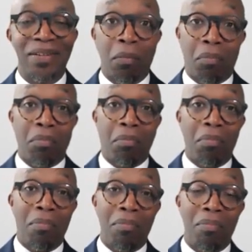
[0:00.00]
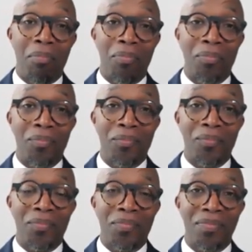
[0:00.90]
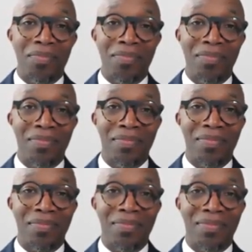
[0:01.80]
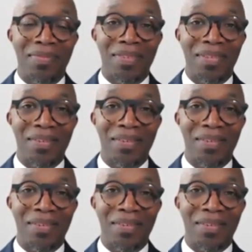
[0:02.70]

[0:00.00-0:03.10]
No words are spoken by the person on screen.